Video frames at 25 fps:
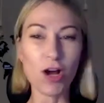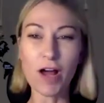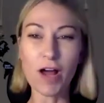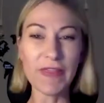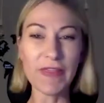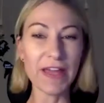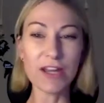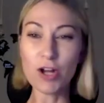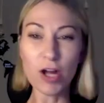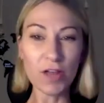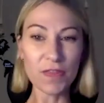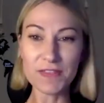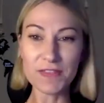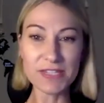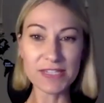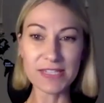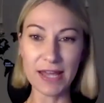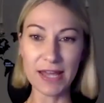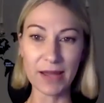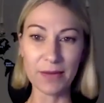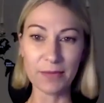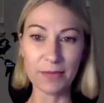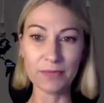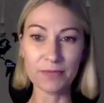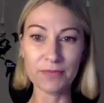they're not the
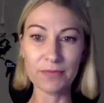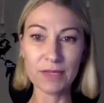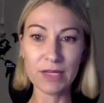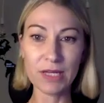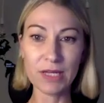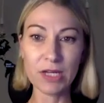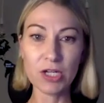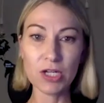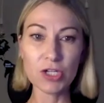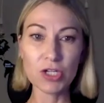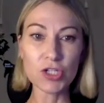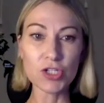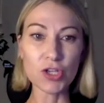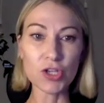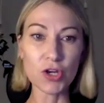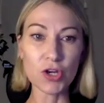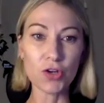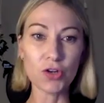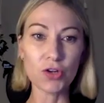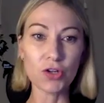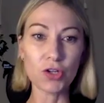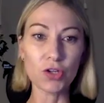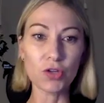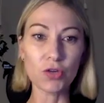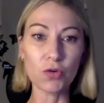same so
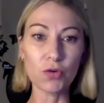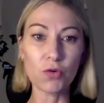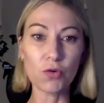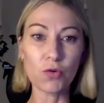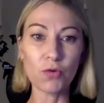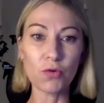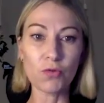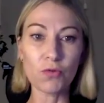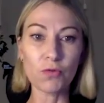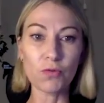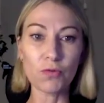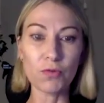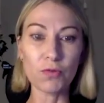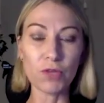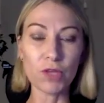you're